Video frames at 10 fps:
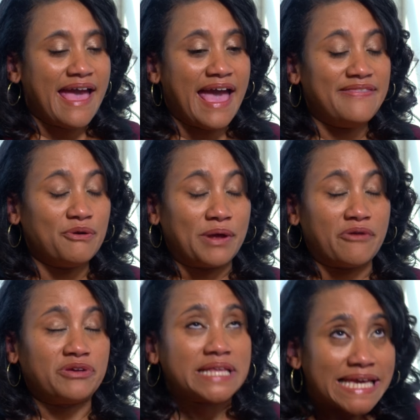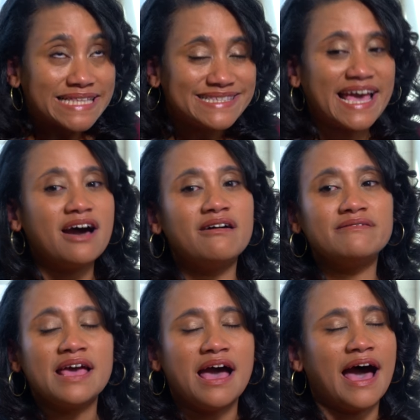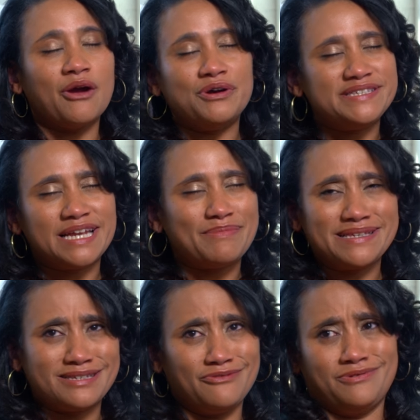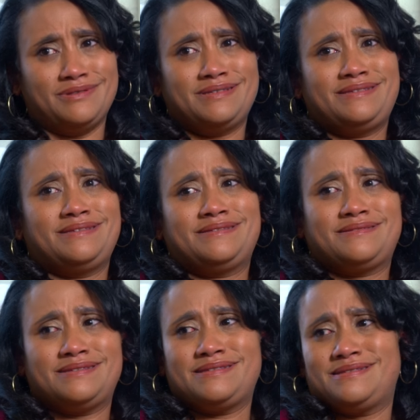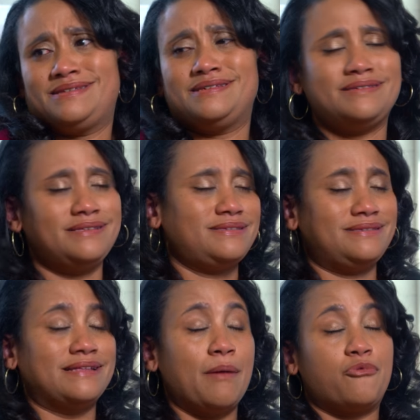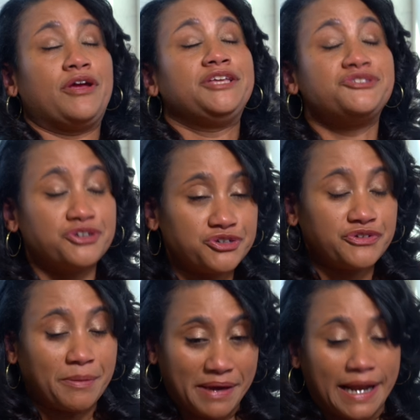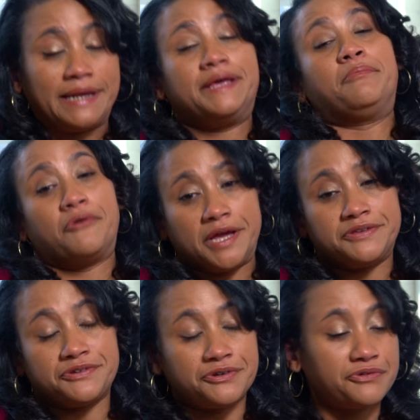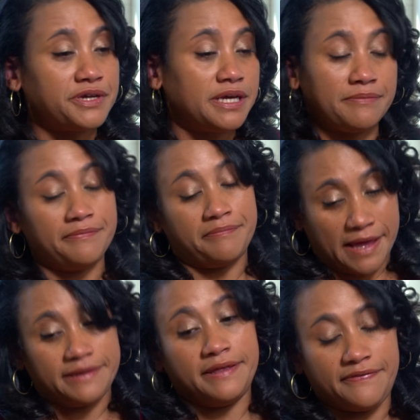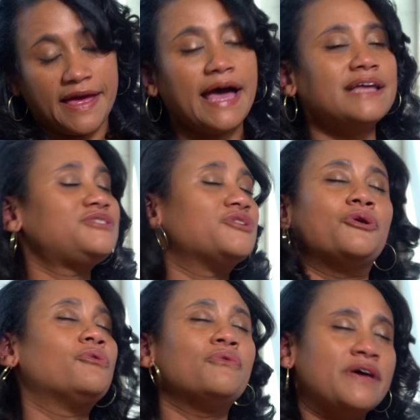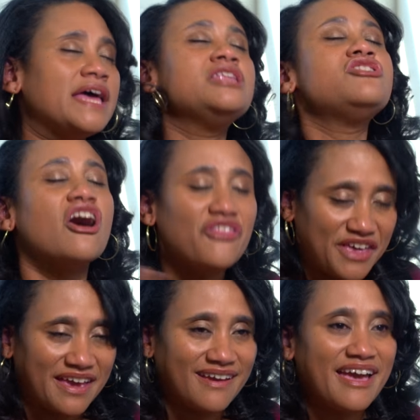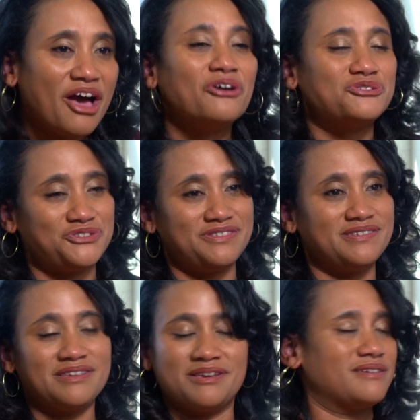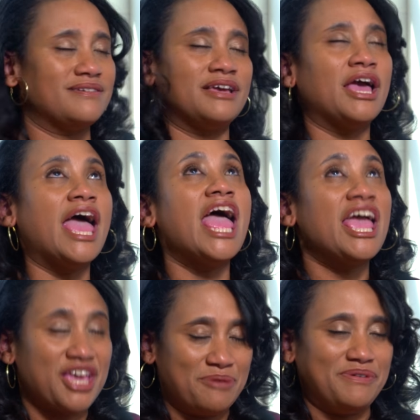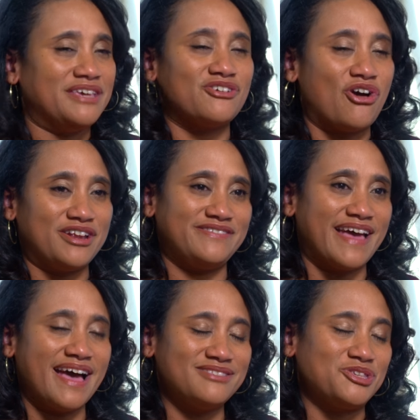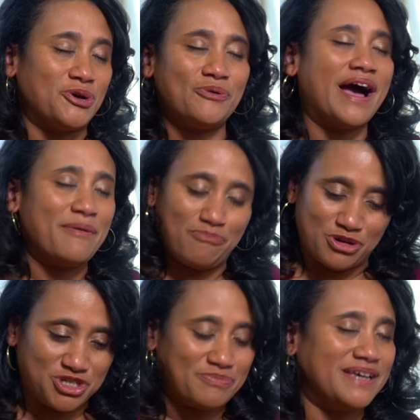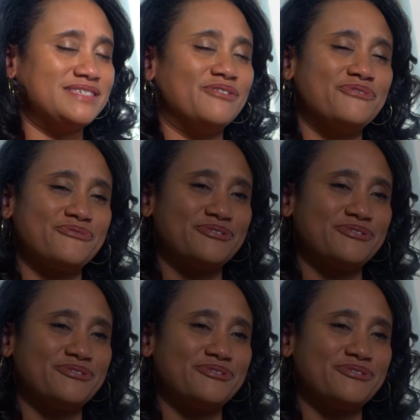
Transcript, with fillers: And then when I really get down, I always say to myself, well, this is, this is easy. This is not brain surgery. I mean, I did brain surgery and I did that. So nothing else can be as hard as that. So I push myself